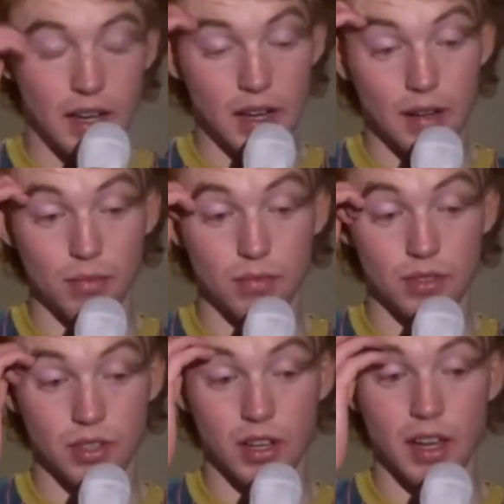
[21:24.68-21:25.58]

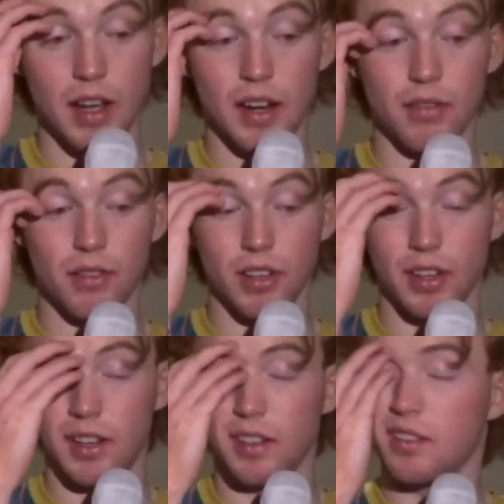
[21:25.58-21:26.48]
So yeah, I don't
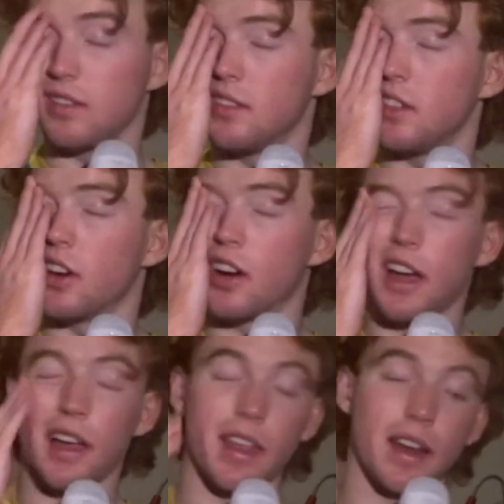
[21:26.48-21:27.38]
really
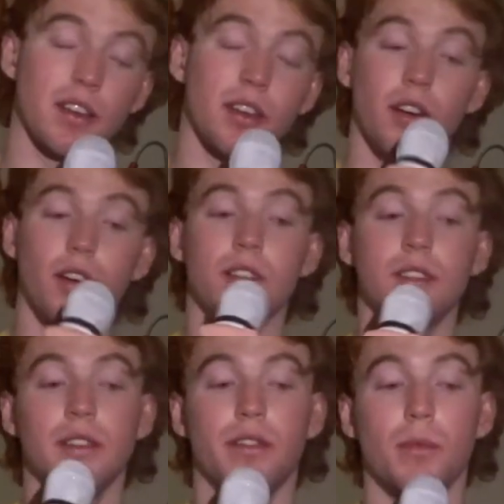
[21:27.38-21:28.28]
know how that
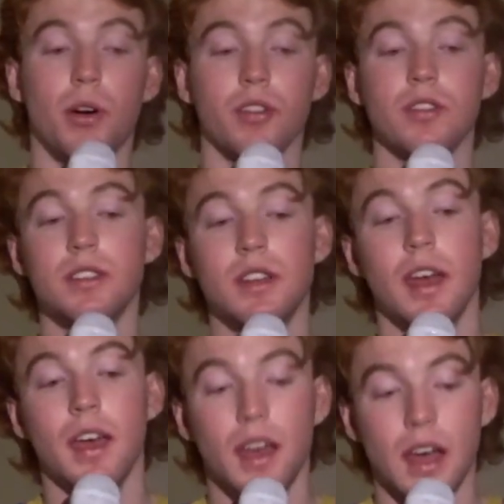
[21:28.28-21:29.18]
occurs, if I'm
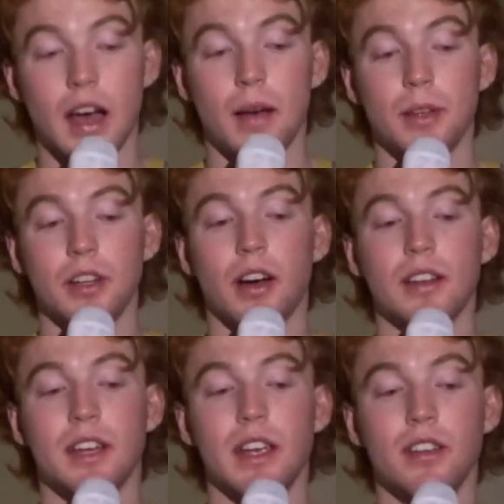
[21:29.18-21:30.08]
honest. A
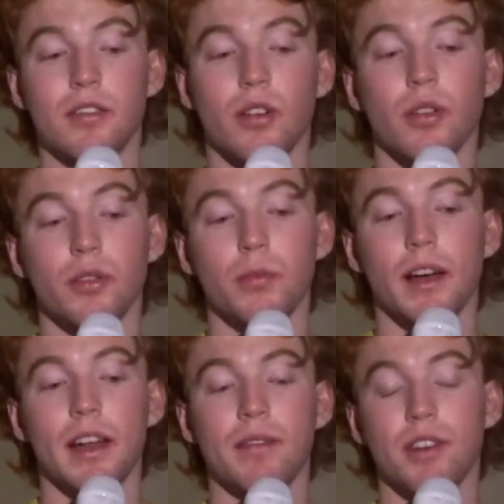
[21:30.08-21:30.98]
19-year-old who
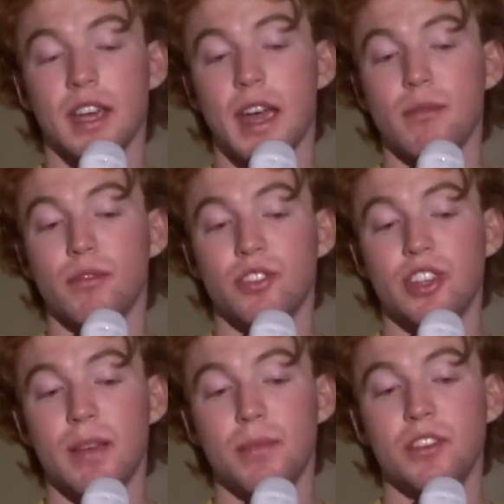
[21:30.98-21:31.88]
played every game of a
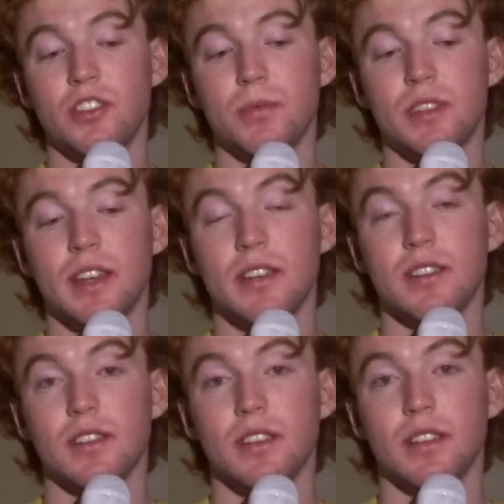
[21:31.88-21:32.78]
championship
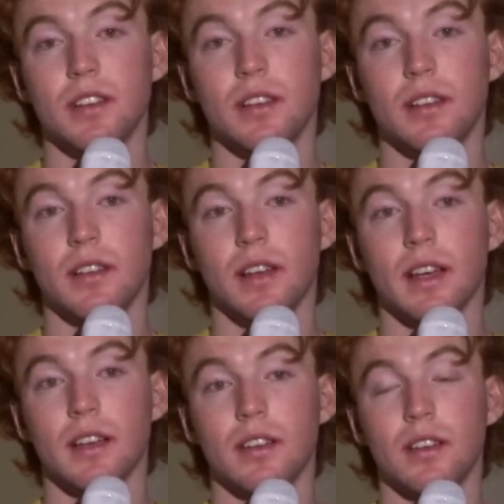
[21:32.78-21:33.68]
season,
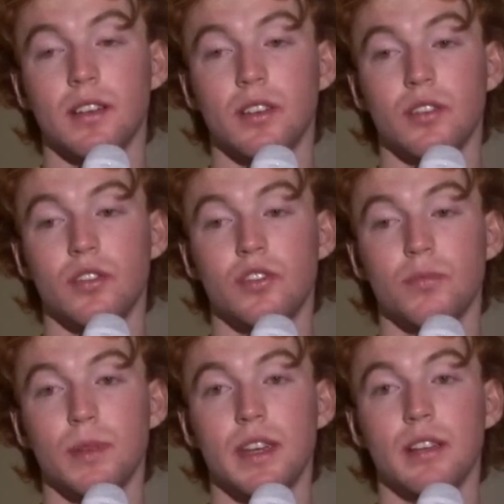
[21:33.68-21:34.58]
like, you
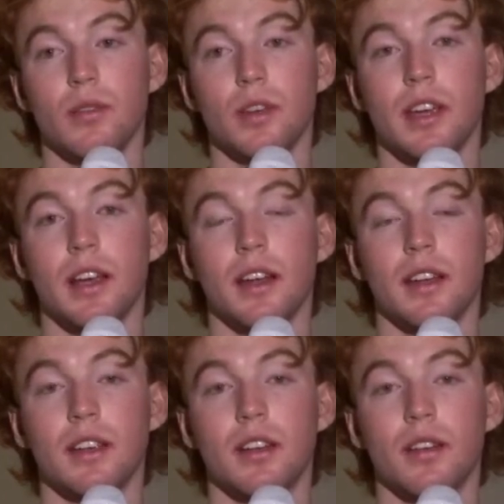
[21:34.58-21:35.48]
should be looking at,